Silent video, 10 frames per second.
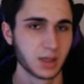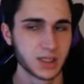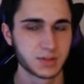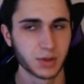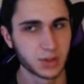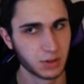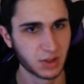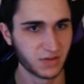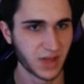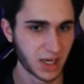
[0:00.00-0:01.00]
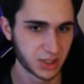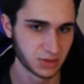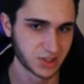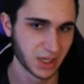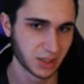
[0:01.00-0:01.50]
it's worth doing for that
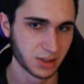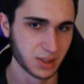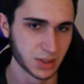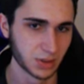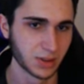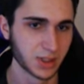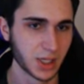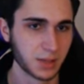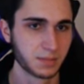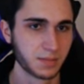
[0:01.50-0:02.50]
extra second this early in the game.